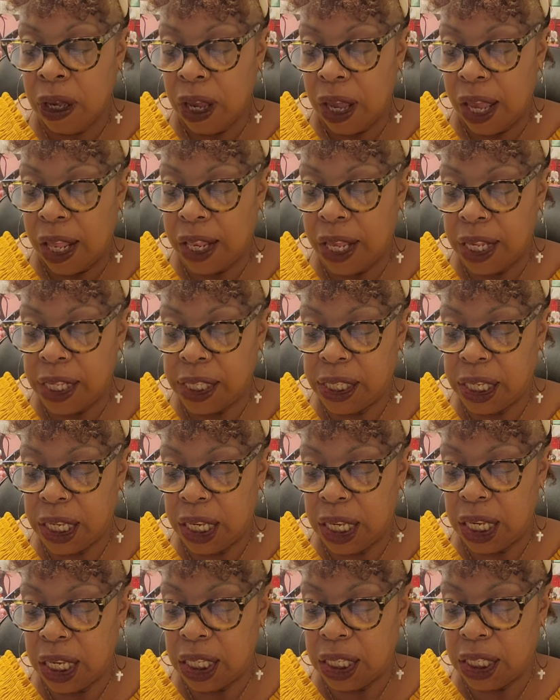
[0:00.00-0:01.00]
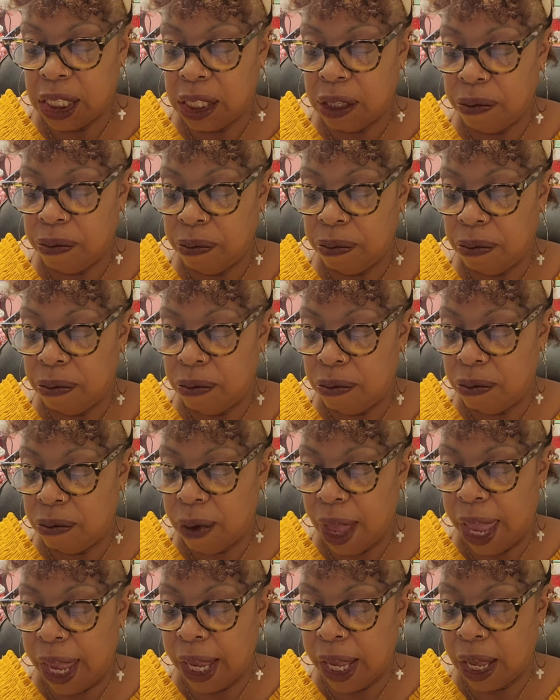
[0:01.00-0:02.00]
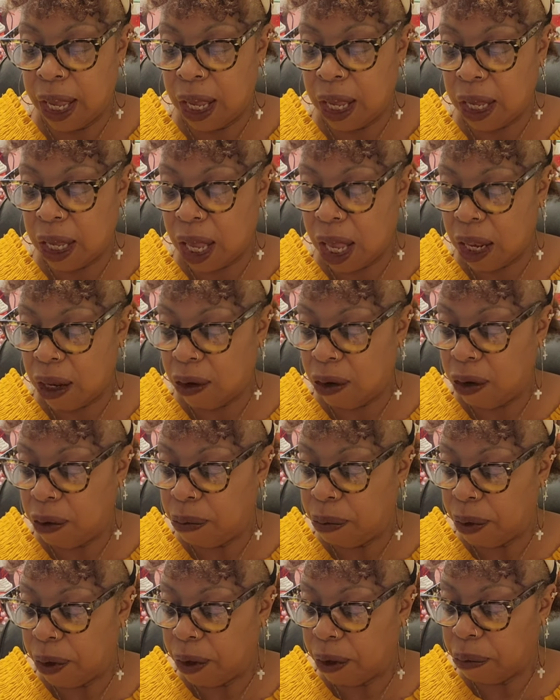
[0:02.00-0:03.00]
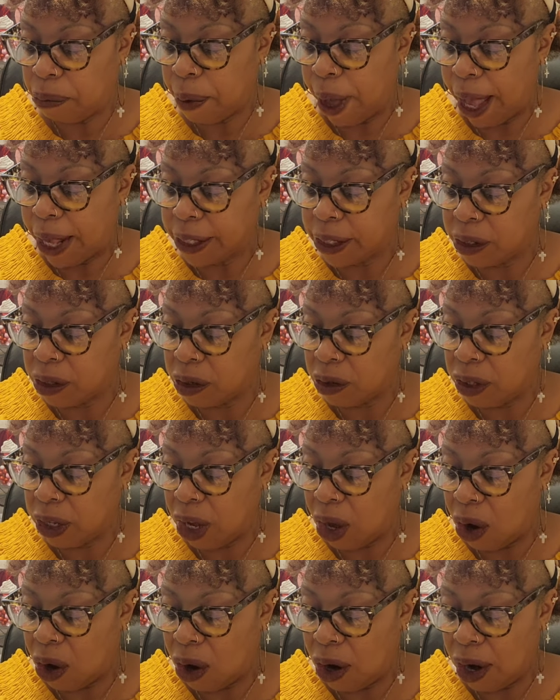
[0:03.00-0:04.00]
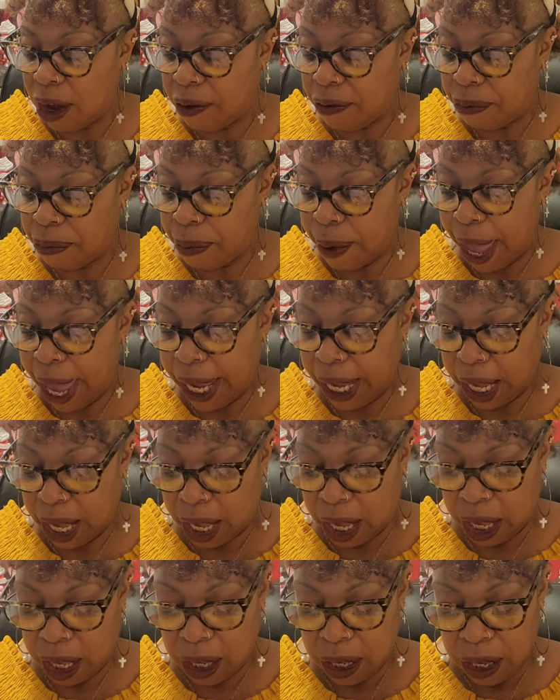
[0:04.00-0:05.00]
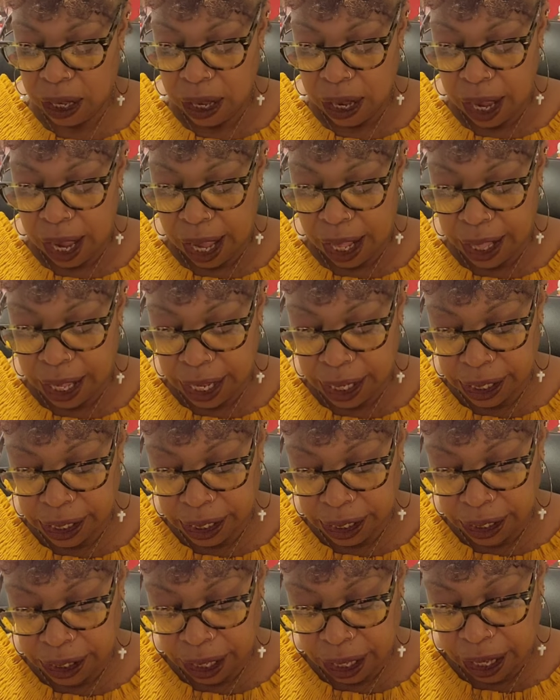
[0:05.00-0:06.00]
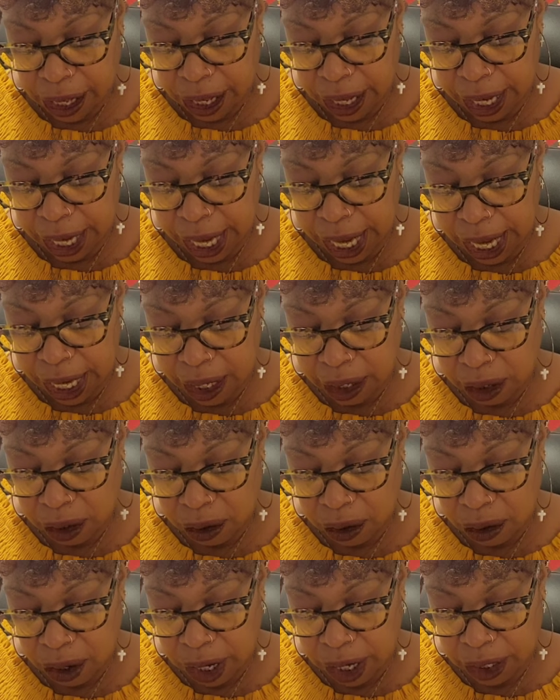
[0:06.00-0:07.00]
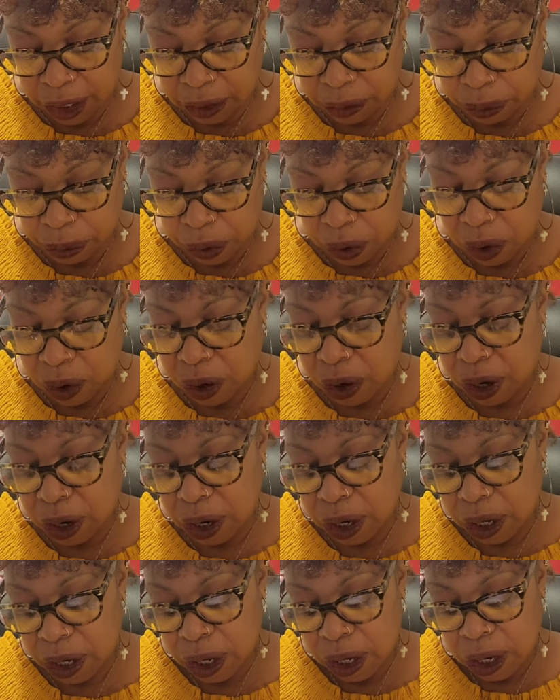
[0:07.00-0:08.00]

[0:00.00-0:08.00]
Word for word: And this is Manga Coloring Book, Master the Art of Manga. And this is a Hinkler Explorer.